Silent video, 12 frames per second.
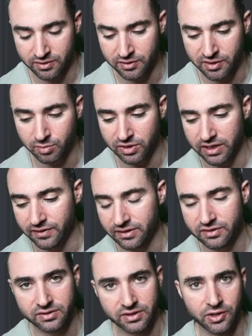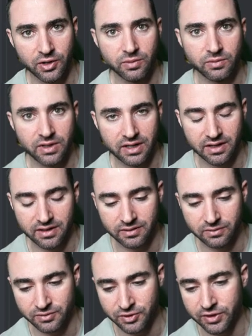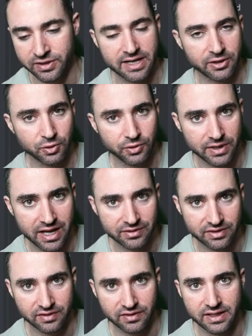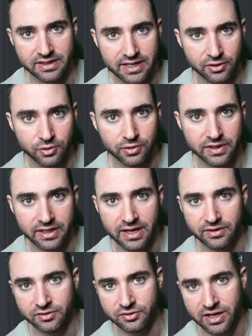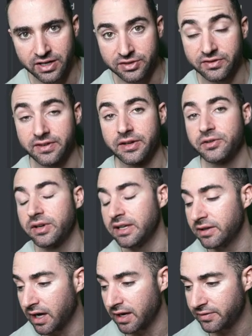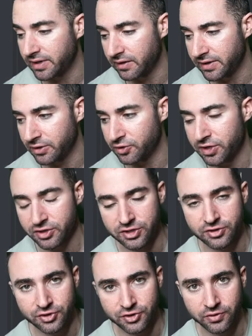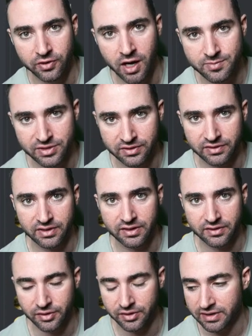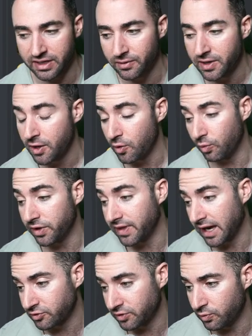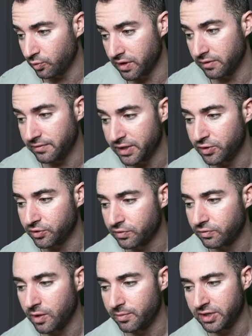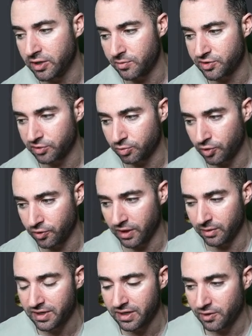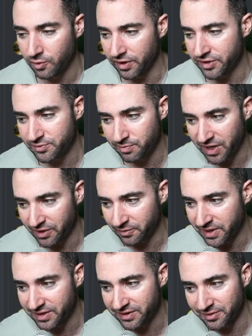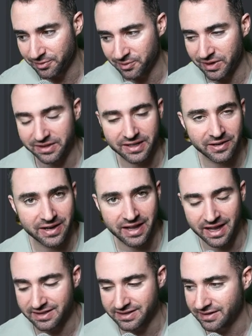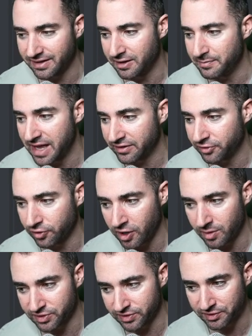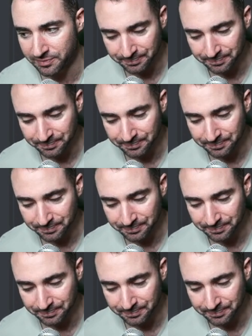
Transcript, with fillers: playlists, you know, new to technical analysis, and then technical indicators and strategies. And then I even have an introduction to options series now with actually one of the videos from the options program, which, by the way, is the one right there at Master Your Options.